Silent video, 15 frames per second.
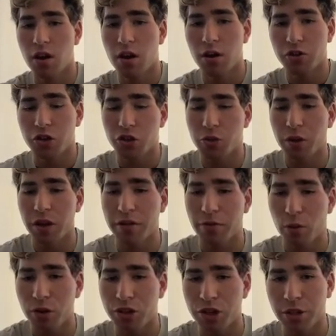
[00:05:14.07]
Just really
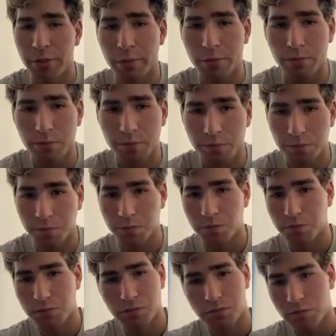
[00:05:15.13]
unfortunate.
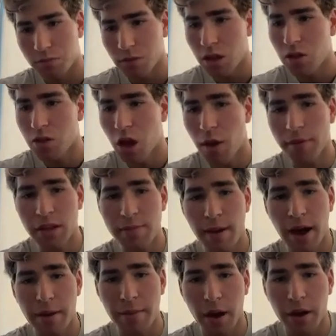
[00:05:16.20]
Not really
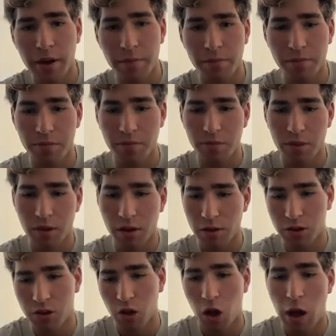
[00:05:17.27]
mad about it.
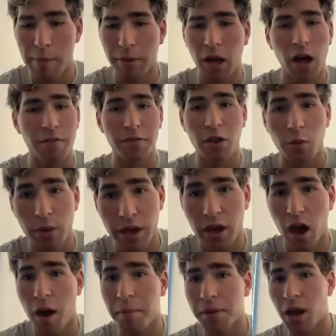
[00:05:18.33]
Still up a lot for the week,
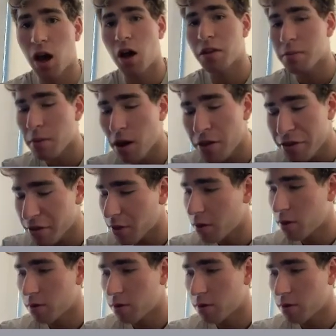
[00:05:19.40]
up a lot on the month.